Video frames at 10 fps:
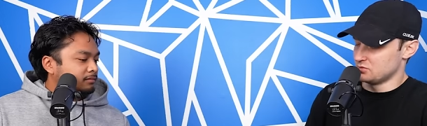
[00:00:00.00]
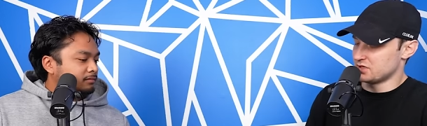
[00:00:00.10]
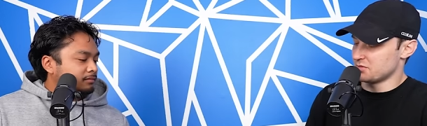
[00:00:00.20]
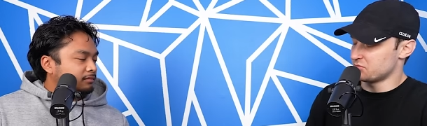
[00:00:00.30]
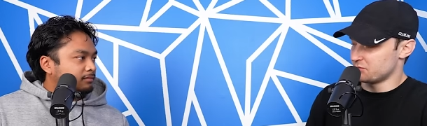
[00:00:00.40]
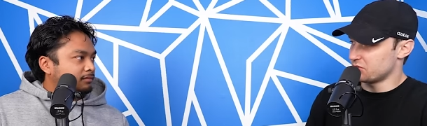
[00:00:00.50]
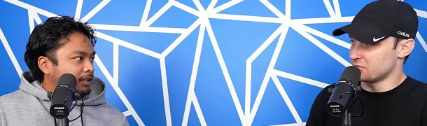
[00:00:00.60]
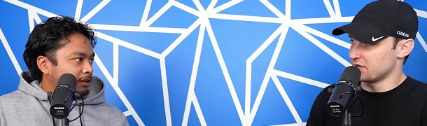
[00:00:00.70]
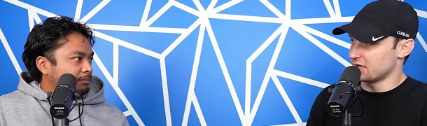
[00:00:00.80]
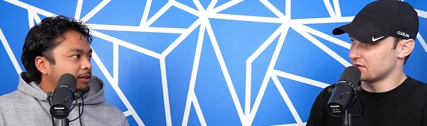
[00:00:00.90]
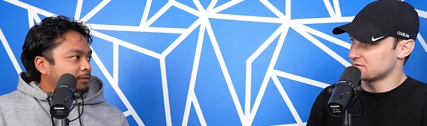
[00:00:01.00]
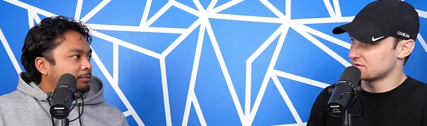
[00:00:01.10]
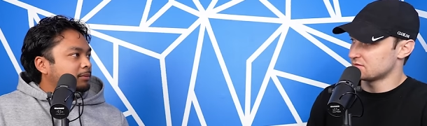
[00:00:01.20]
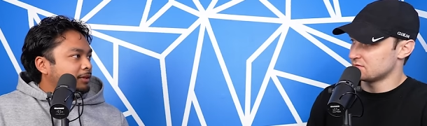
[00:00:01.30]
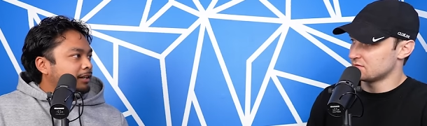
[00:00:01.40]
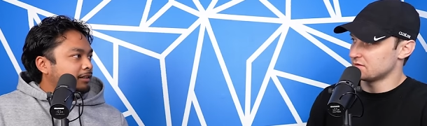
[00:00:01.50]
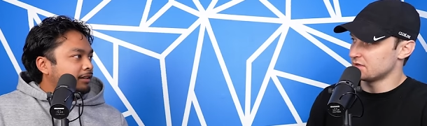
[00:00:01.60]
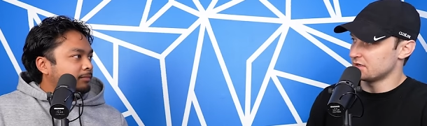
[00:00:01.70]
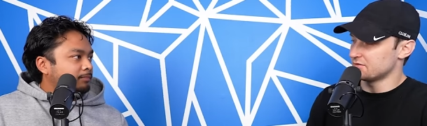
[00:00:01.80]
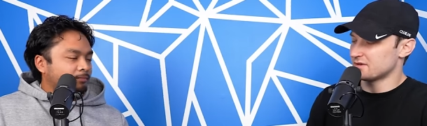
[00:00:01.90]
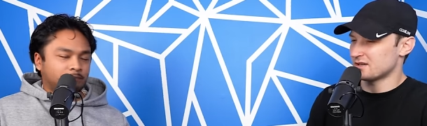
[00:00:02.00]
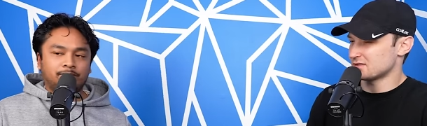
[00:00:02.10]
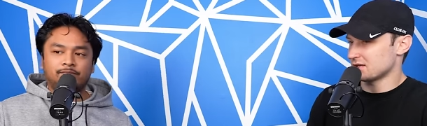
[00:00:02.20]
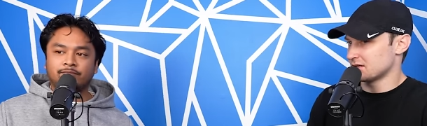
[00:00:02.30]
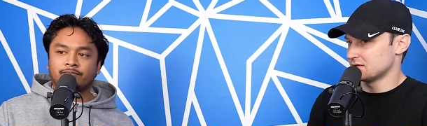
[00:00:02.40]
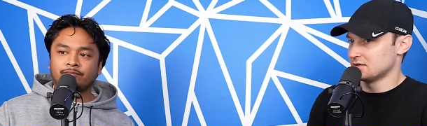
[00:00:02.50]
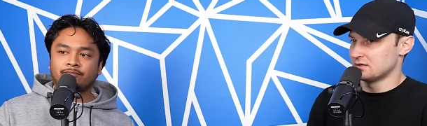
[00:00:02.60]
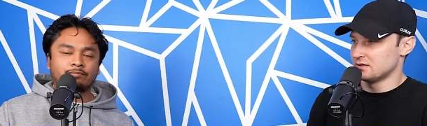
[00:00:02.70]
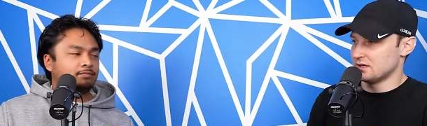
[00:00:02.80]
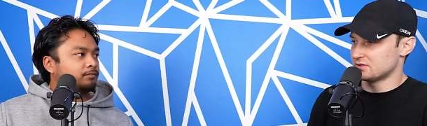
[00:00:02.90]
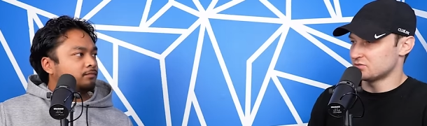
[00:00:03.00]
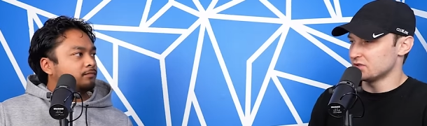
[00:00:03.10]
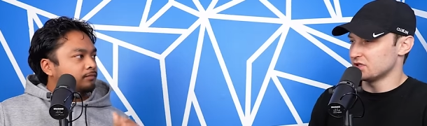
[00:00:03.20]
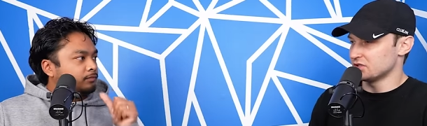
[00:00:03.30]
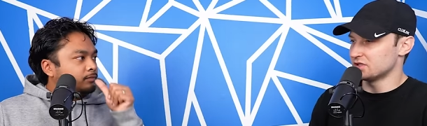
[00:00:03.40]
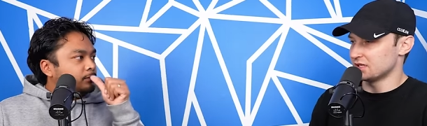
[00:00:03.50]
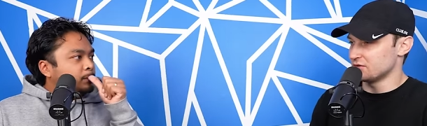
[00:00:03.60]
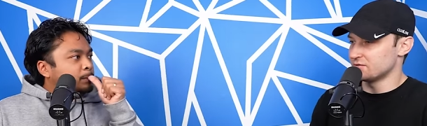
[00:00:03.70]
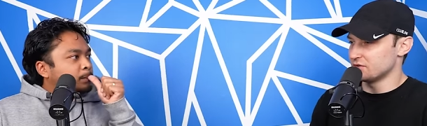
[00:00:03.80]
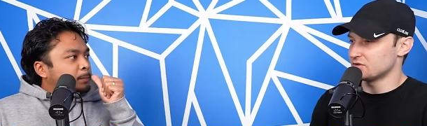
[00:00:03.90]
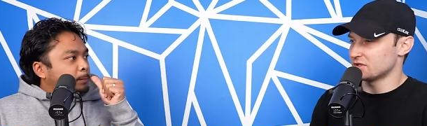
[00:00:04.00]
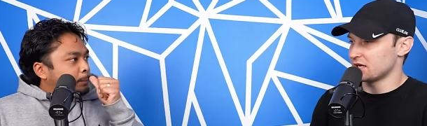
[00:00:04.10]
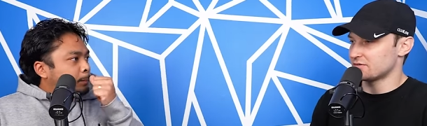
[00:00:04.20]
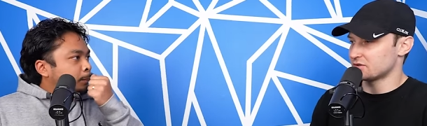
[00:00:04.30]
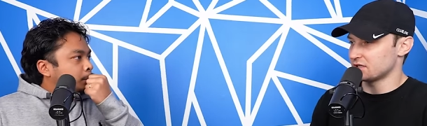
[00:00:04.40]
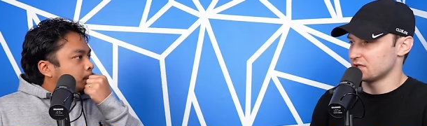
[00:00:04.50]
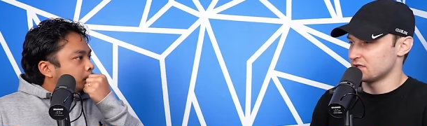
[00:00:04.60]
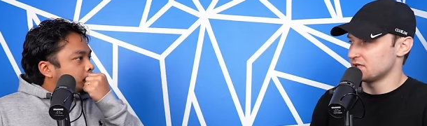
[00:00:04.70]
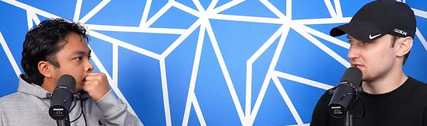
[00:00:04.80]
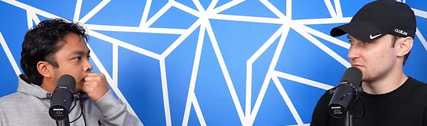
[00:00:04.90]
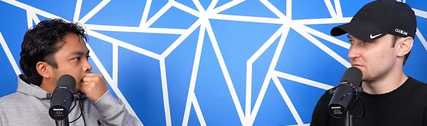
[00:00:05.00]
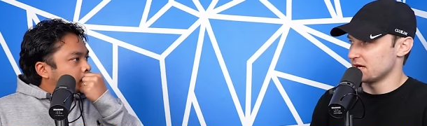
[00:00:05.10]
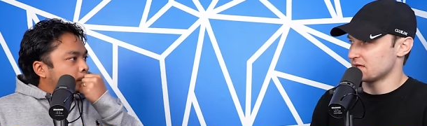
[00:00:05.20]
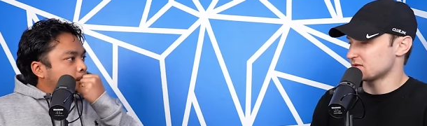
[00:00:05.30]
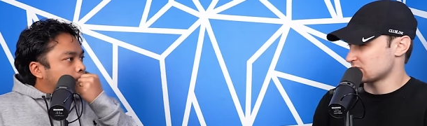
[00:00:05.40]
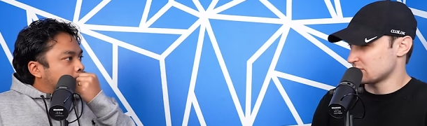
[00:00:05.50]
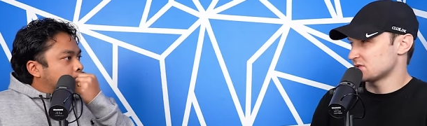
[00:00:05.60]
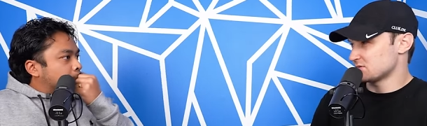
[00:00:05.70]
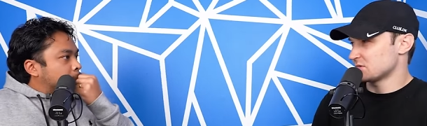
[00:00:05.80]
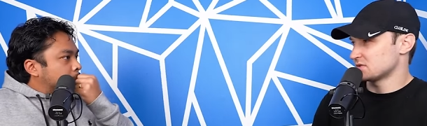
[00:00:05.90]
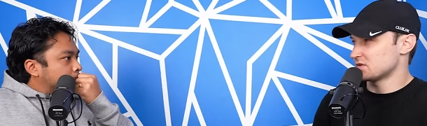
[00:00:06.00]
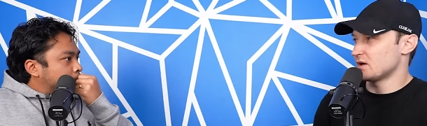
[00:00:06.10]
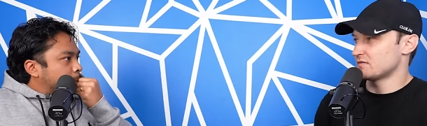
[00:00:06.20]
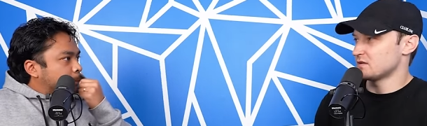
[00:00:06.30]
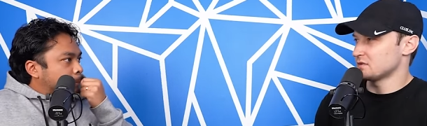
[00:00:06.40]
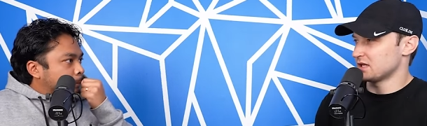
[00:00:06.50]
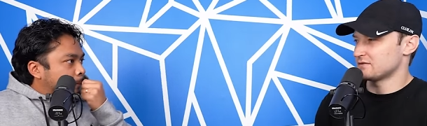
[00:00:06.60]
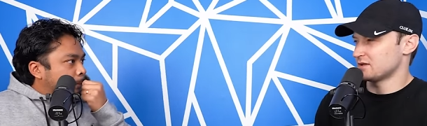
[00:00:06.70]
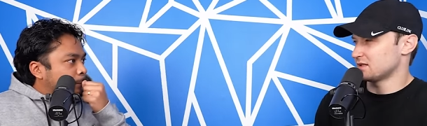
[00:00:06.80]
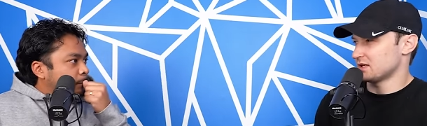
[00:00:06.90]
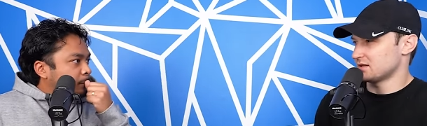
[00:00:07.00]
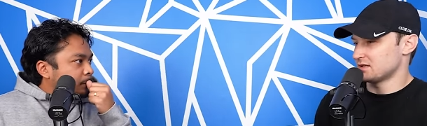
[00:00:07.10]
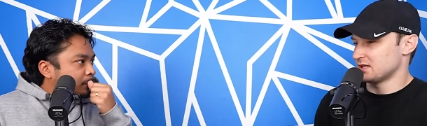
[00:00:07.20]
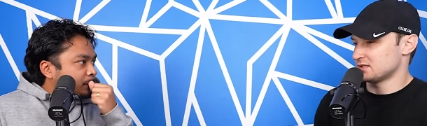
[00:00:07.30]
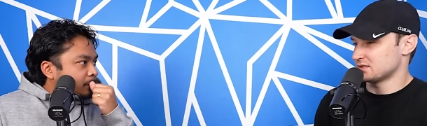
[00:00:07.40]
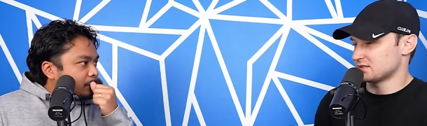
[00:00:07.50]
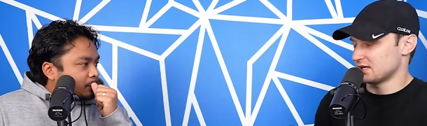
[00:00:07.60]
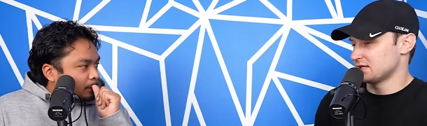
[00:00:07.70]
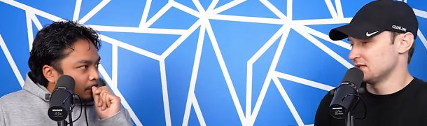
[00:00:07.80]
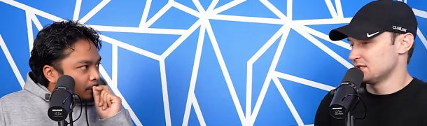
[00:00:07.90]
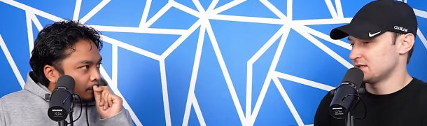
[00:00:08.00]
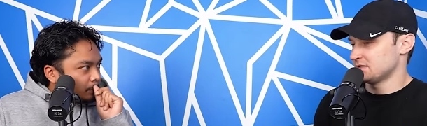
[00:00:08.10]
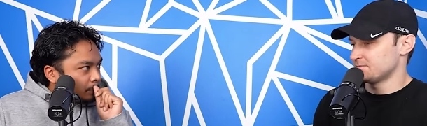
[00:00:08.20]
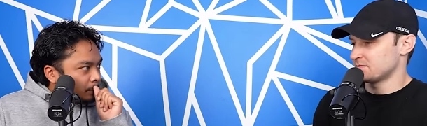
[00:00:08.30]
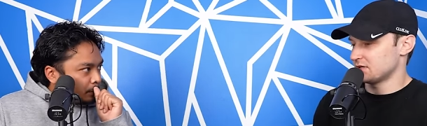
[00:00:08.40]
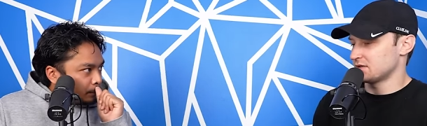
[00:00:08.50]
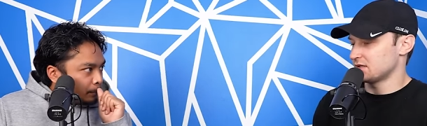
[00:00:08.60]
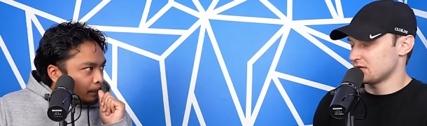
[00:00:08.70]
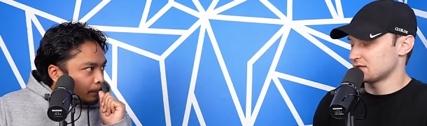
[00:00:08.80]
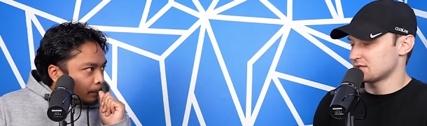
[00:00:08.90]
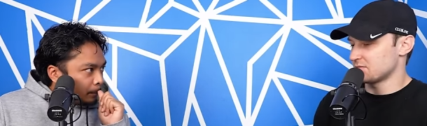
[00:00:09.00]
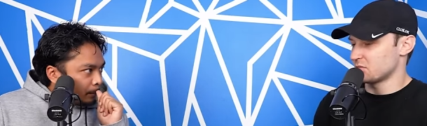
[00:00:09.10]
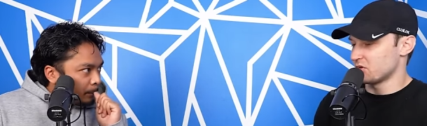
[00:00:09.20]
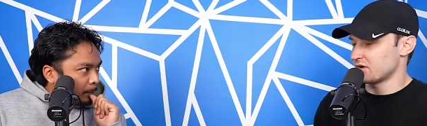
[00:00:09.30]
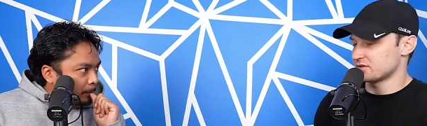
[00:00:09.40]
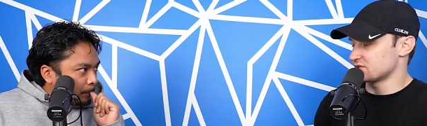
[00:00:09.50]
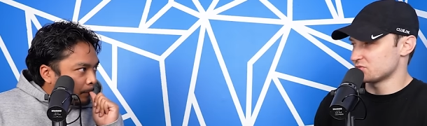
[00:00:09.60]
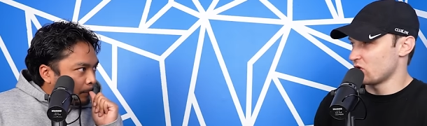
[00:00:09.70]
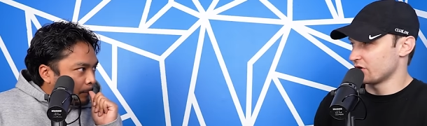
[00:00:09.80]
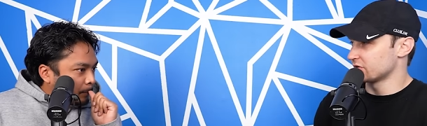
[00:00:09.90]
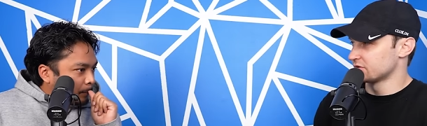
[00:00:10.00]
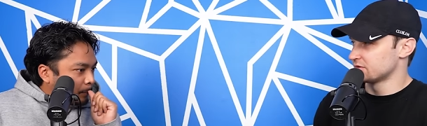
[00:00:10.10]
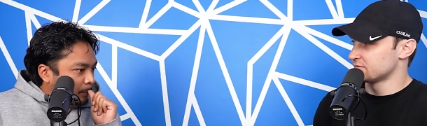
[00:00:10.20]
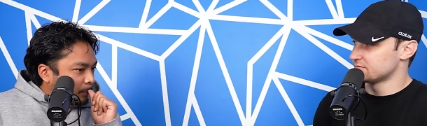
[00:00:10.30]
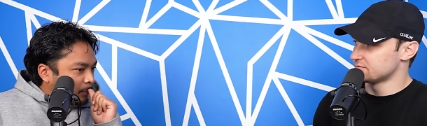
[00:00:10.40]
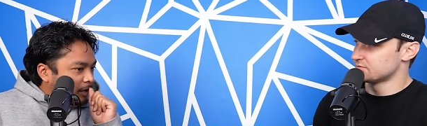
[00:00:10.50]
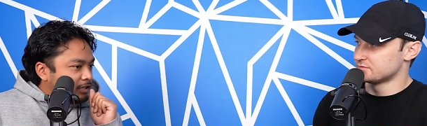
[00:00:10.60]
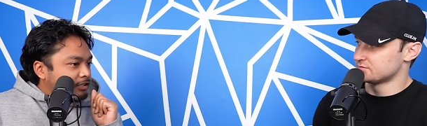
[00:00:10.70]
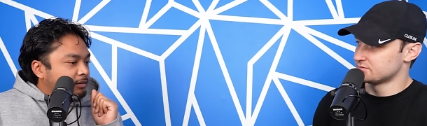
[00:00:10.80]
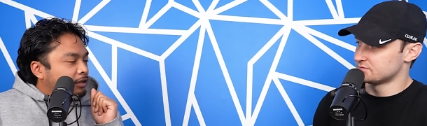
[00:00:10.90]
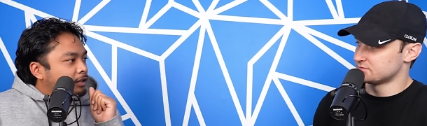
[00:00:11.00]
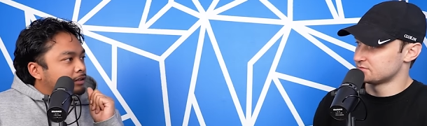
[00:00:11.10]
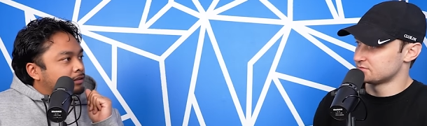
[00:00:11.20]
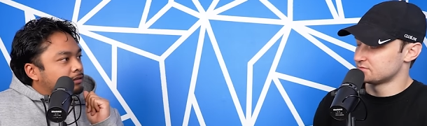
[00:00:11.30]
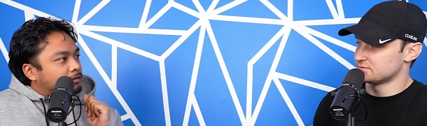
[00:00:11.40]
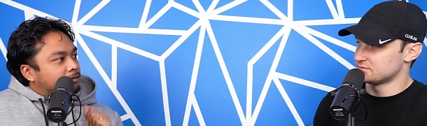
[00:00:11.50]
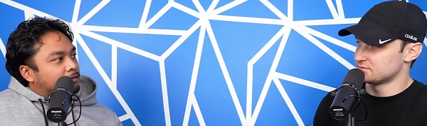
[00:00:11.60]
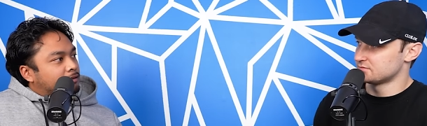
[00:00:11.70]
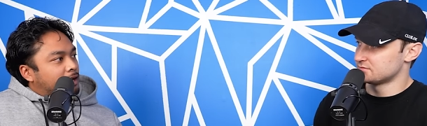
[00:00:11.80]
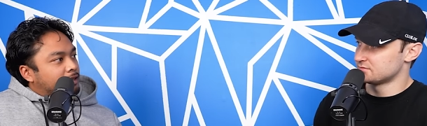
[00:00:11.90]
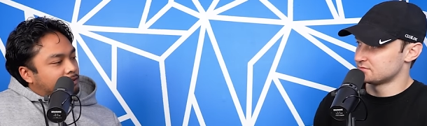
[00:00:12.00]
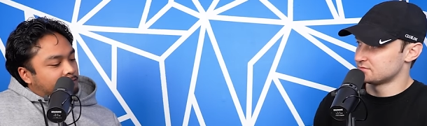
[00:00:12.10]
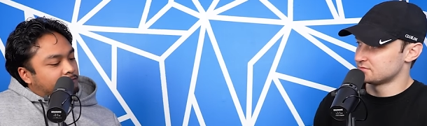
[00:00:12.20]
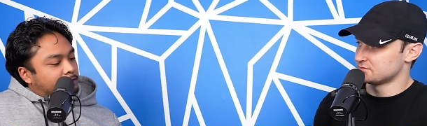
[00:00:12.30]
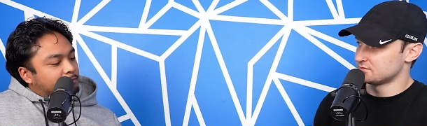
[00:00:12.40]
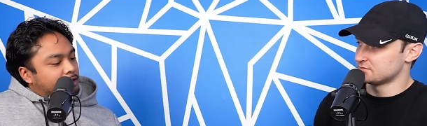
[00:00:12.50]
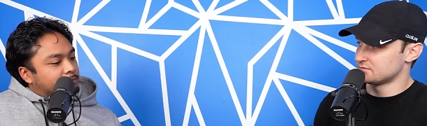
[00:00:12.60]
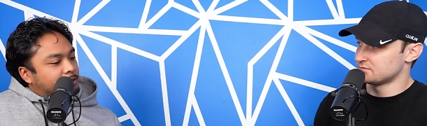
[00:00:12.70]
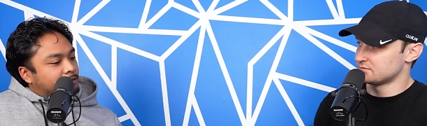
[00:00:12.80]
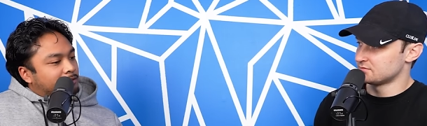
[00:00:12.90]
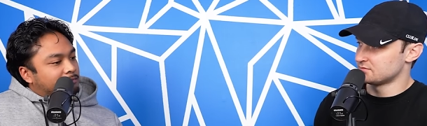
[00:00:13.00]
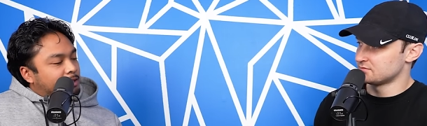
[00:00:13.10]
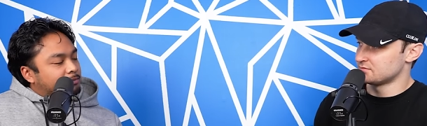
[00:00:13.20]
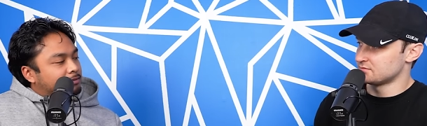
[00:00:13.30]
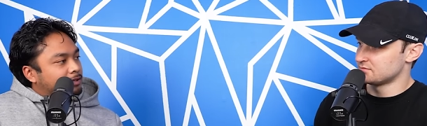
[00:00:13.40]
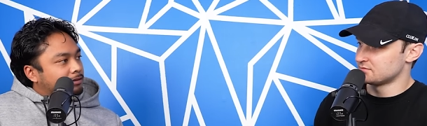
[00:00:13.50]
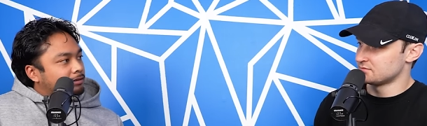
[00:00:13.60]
Speaker 1: but they put a big they, egg. They put a big egg. Yeah. Yeah. Pho is like, it's really good. Like you feel good after. Like you didn't eat something bad because sometimes ramen's too heavy. But like pho, at the end of the day, is just like a lot of time the broth is just water. A lot of. I like the pho broth better than the ramen broth.